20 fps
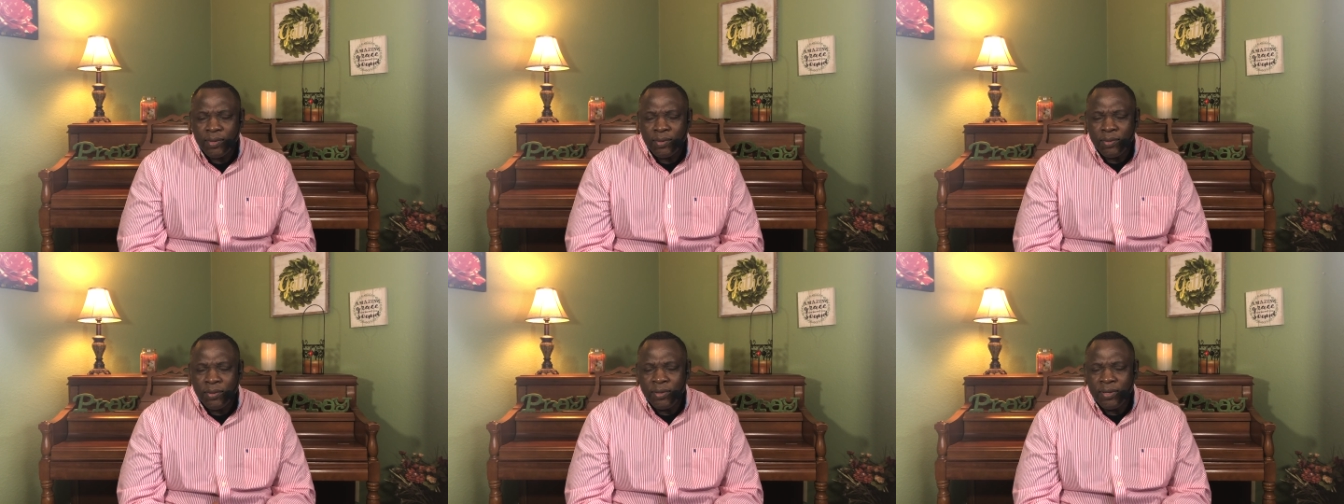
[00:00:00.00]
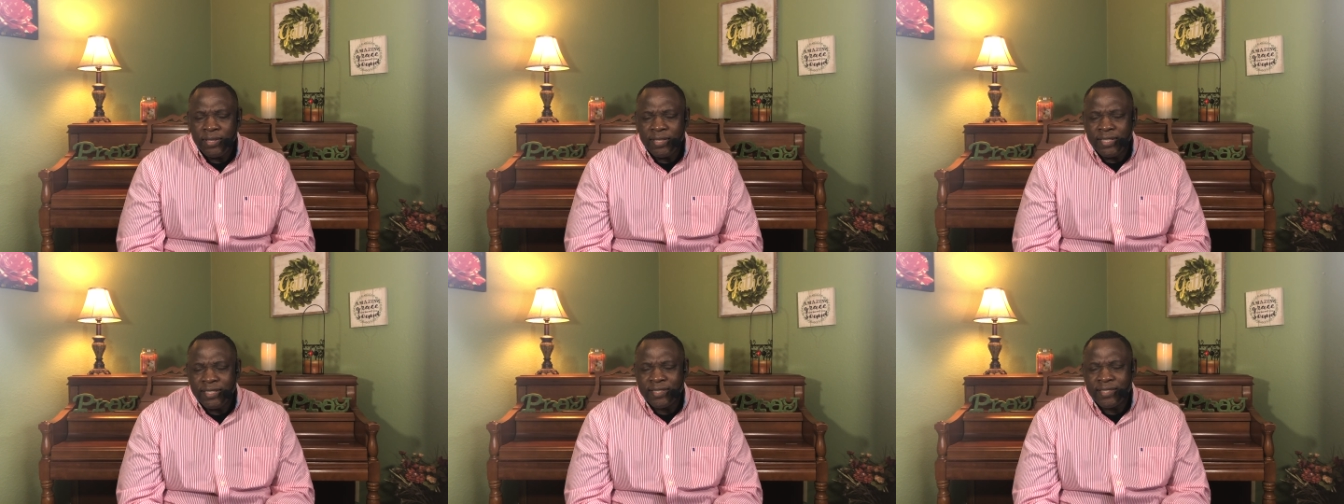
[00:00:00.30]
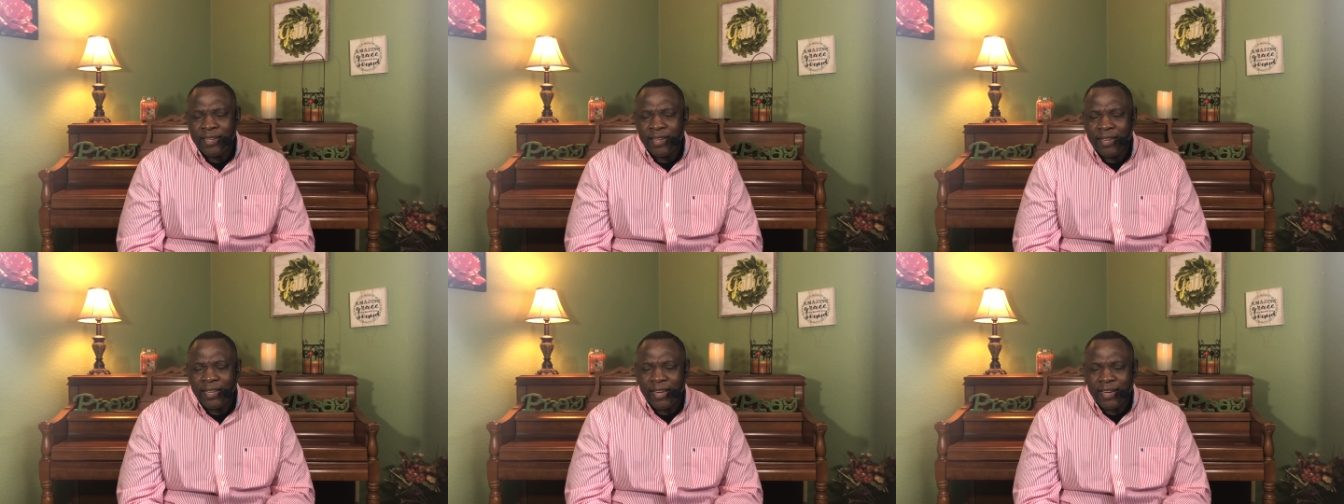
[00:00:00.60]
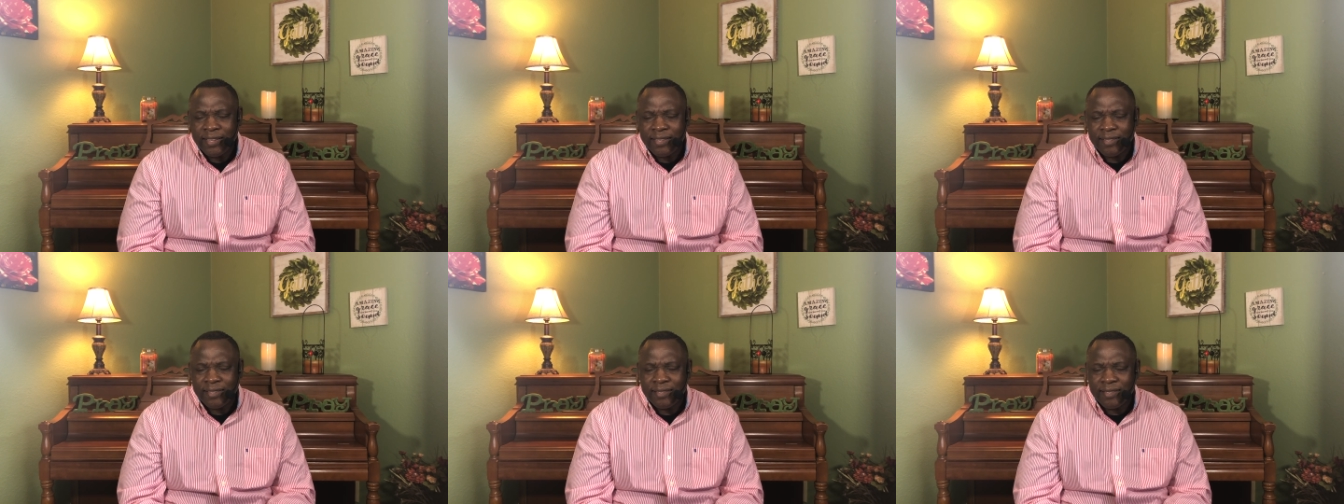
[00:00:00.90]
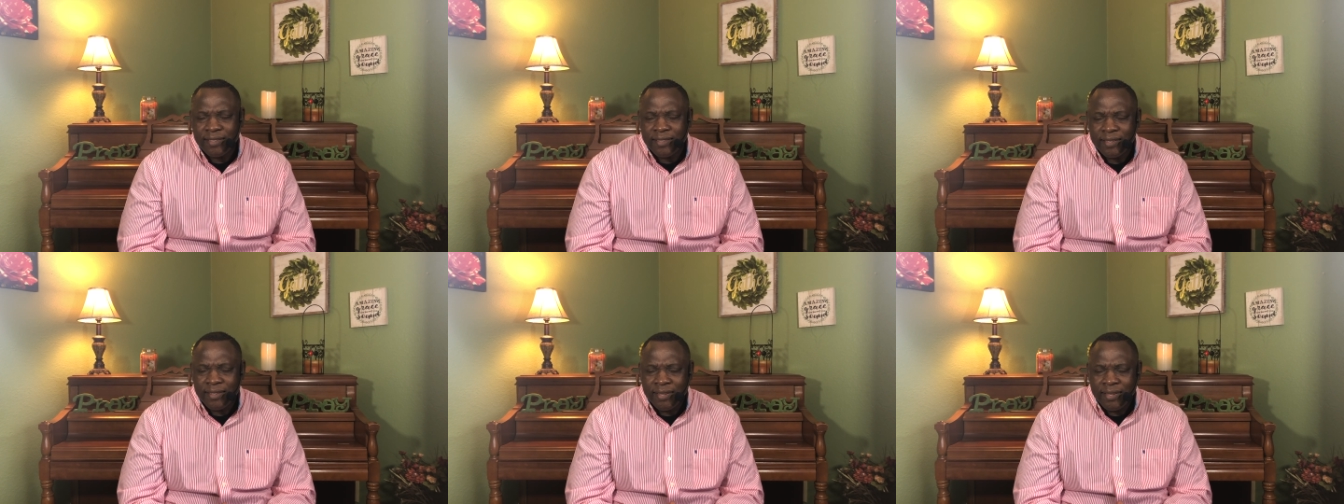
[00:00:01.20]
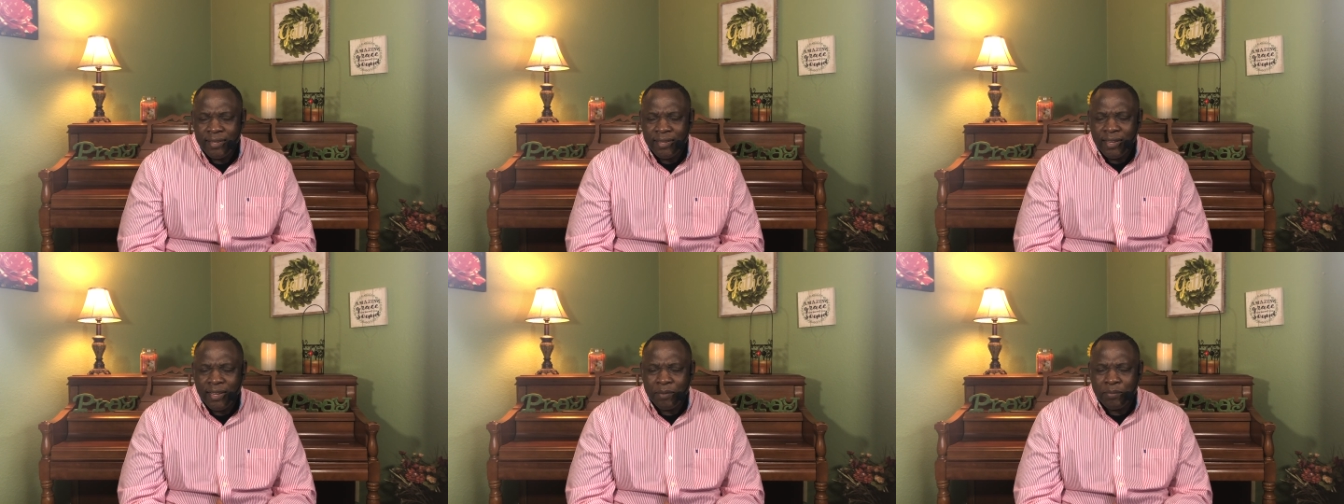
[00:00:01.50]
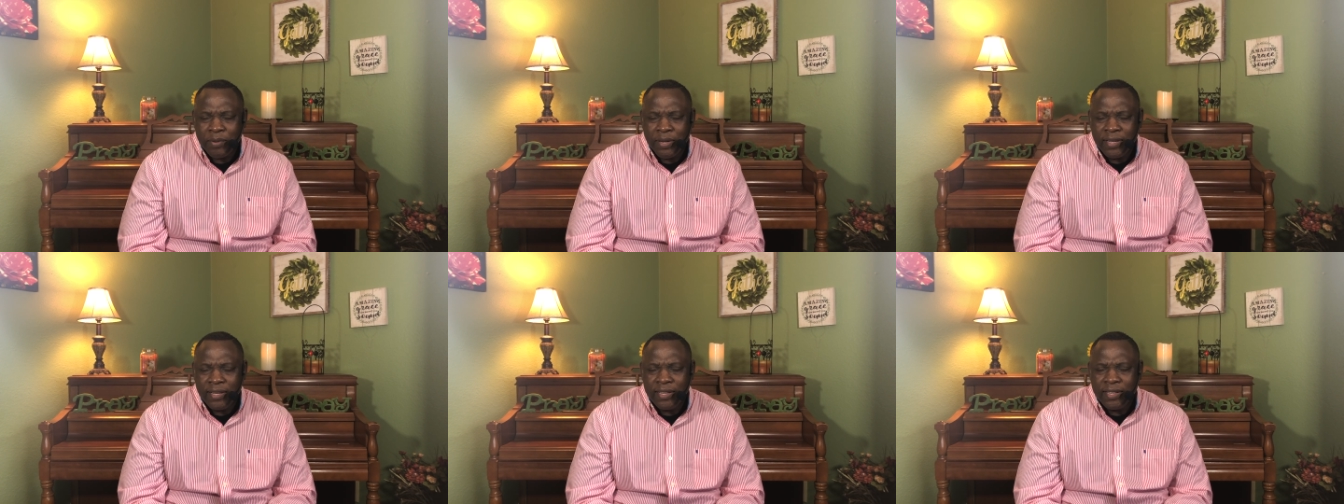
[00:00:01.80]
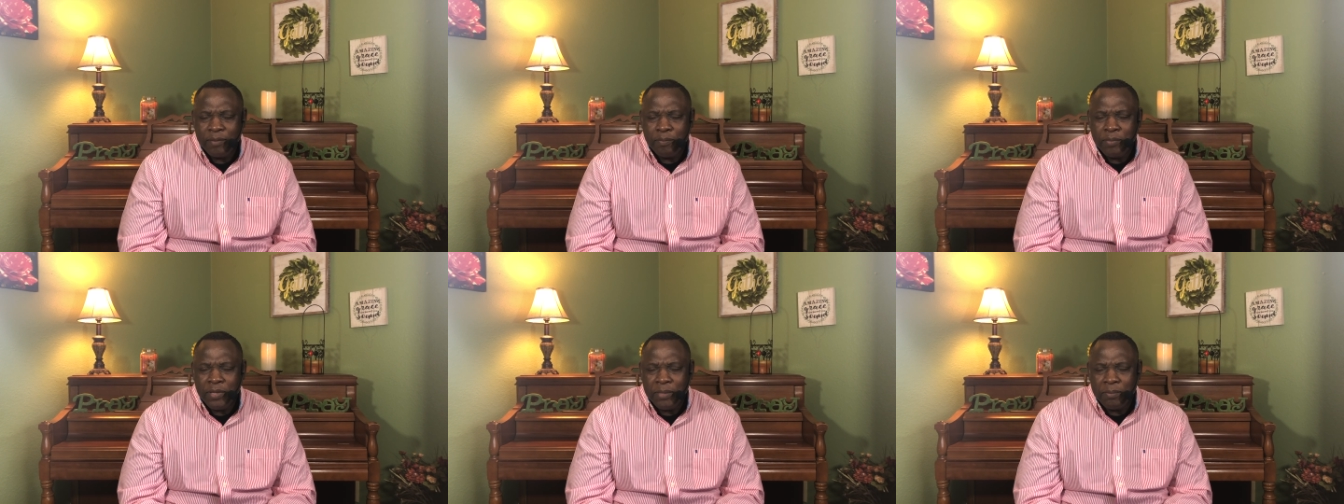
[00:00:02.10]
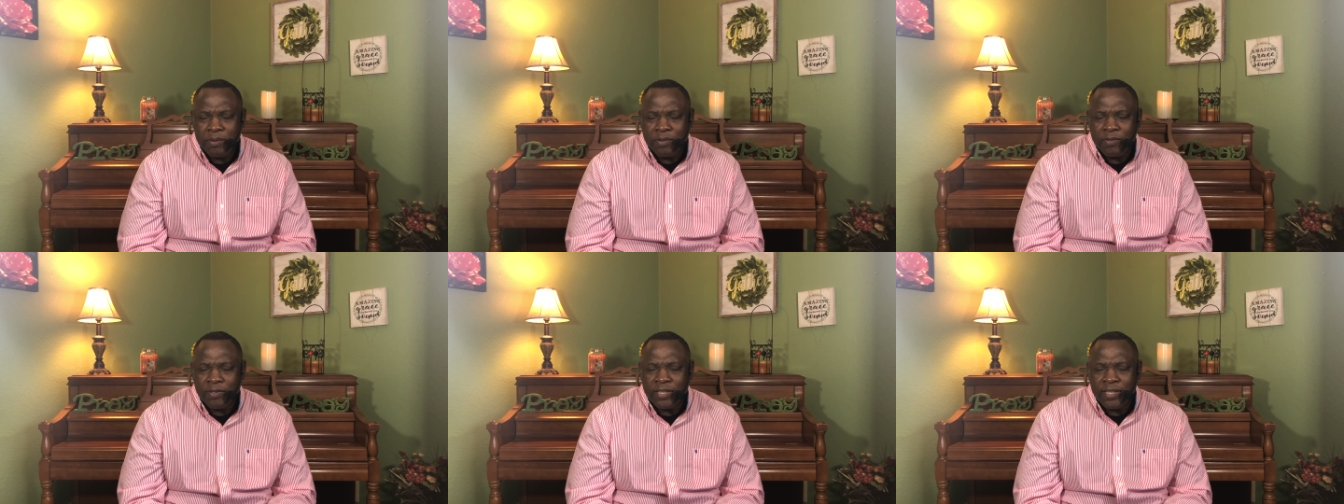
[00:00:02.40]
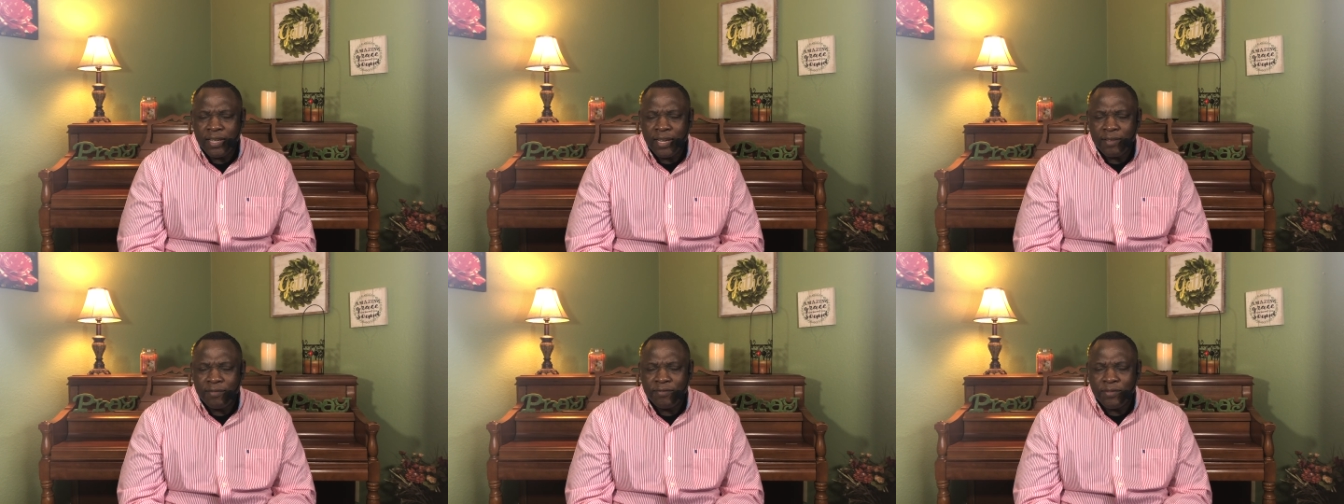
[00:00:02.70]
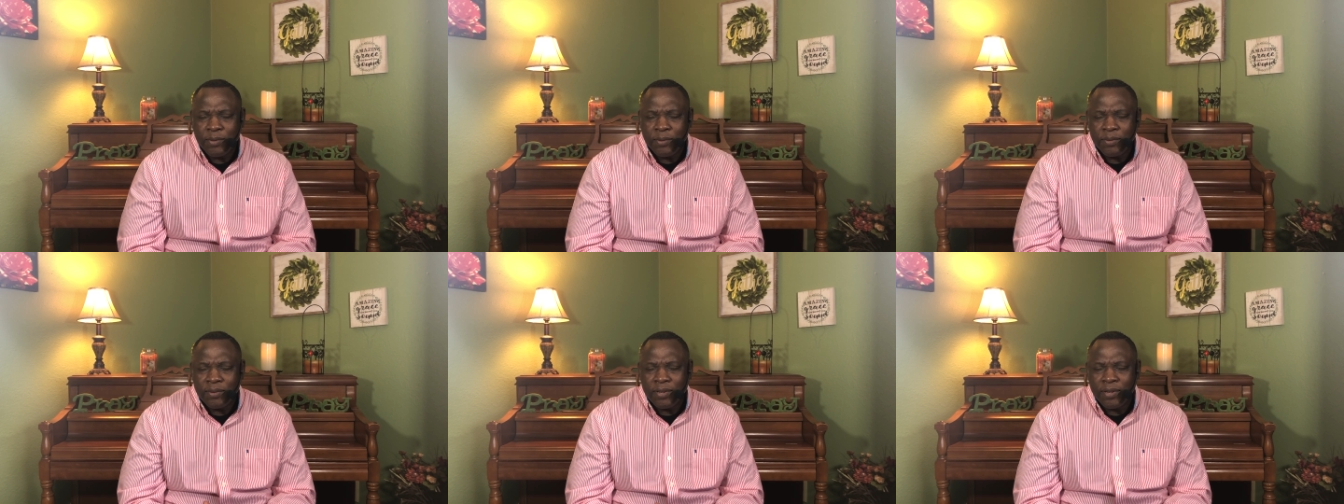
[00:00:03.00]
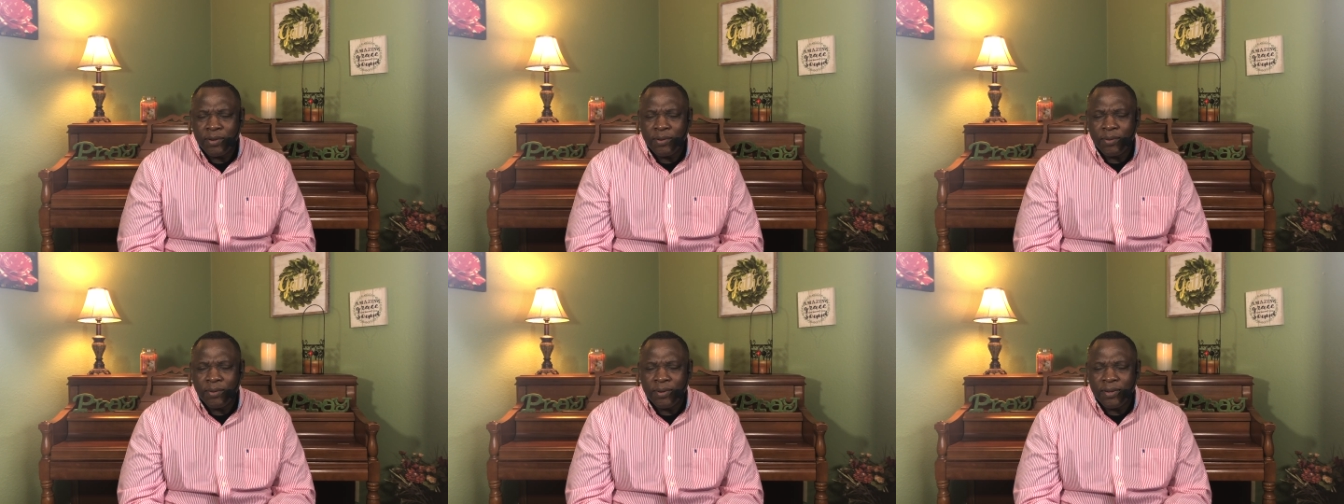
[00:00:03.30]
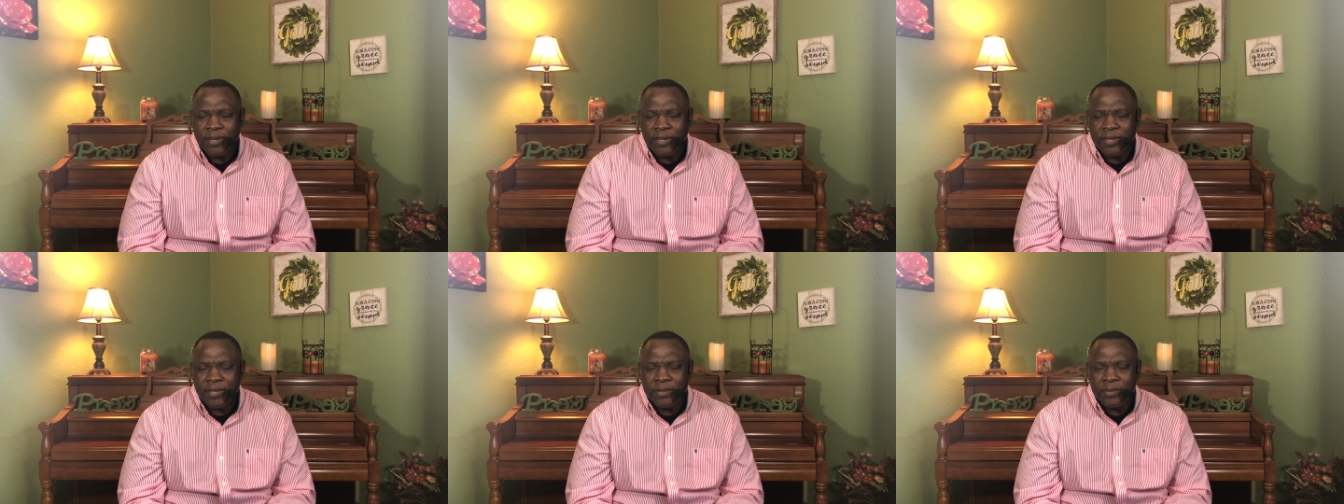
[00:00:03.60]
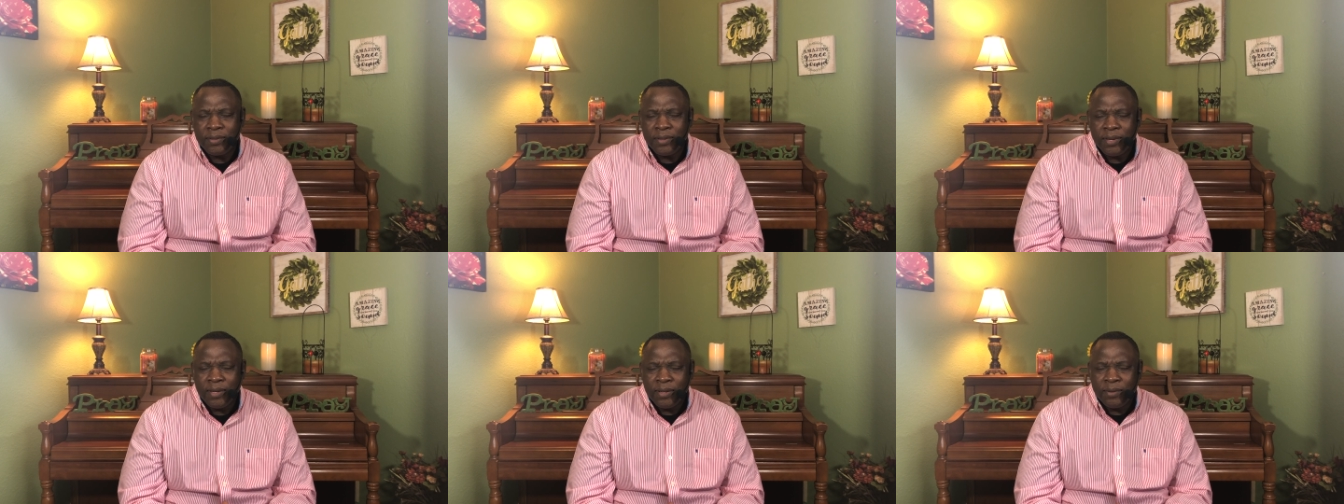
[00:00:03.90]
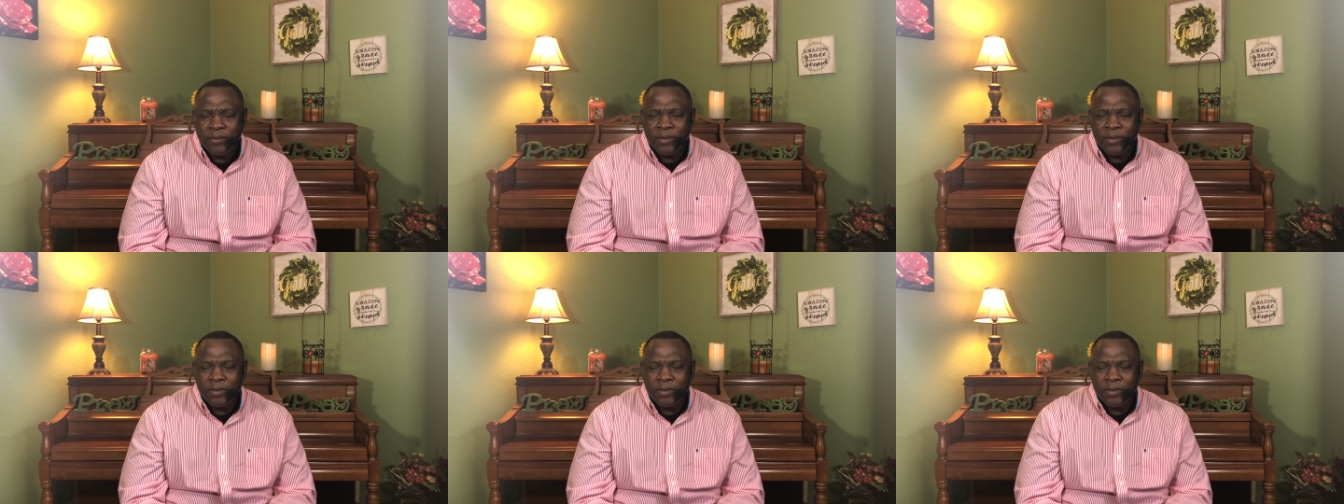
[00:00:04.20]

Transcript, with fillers: Lord, this election. I pray that the people will not vote according to